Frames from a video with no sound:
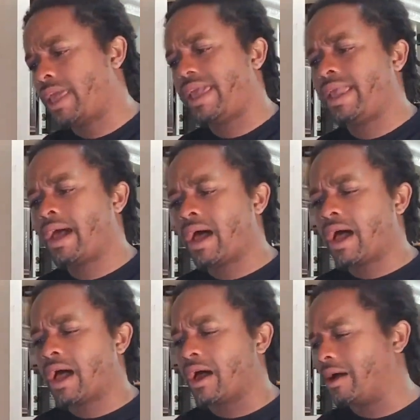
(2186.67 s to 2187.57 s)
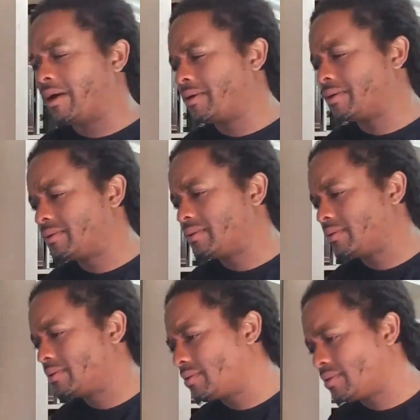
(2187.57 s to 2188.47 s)
Hey, hi.
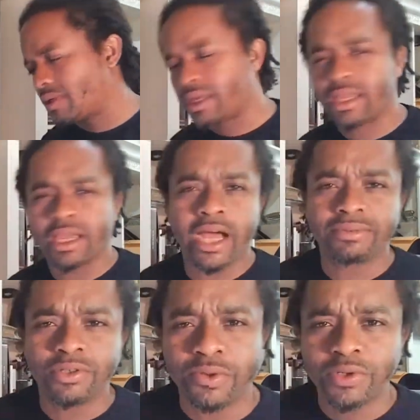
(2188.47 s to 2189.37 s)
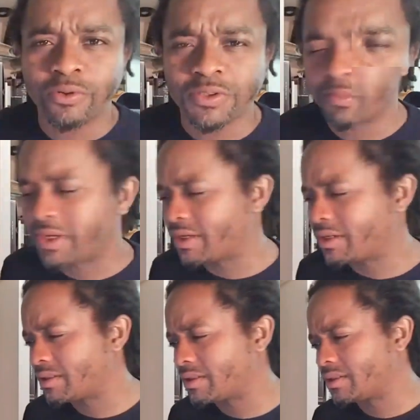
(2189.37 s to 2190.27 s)
God, real
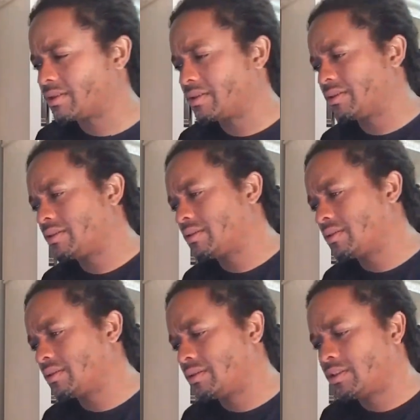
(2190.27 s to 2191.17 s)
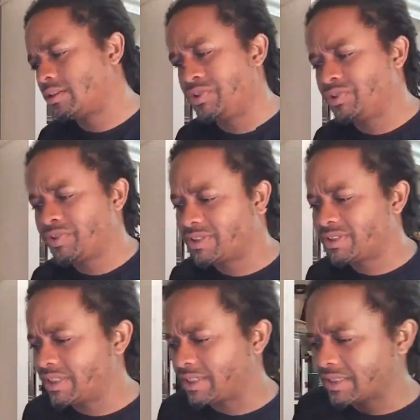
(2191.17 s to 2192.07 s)
man. Because you can
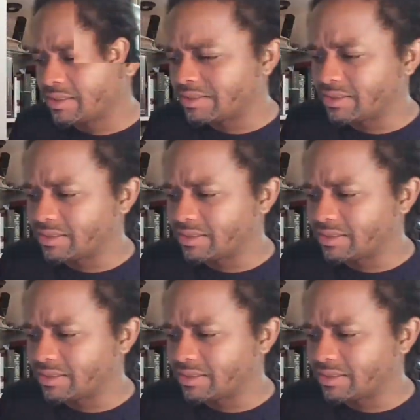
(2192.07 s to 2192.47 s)
see clearly.